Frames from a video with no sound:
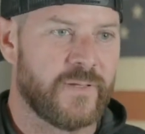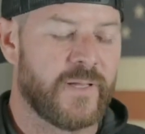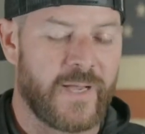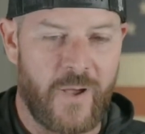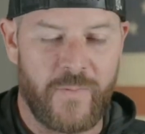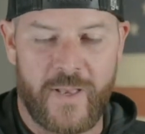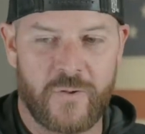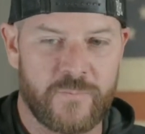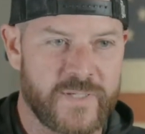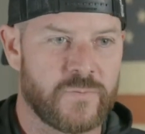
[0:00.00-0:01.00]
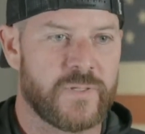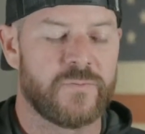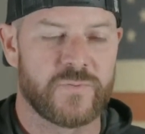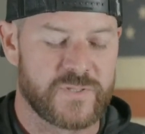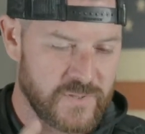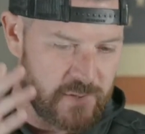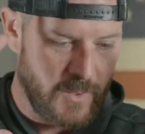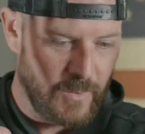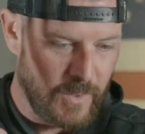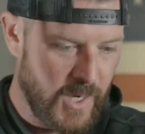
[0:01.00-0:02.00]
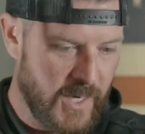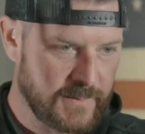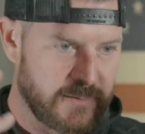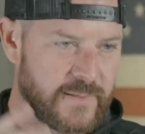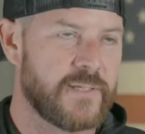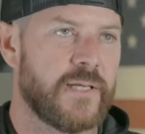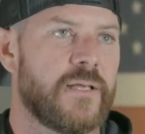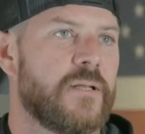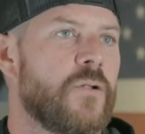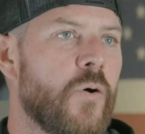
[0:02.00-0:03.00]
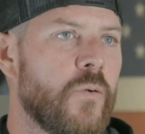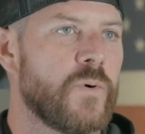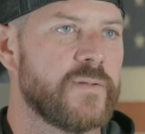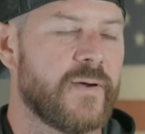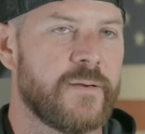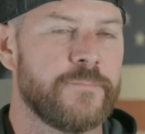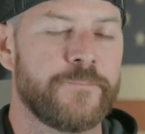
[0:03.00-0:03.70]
Like, how the hell am I supposed? It was just a lot to take in all at one time.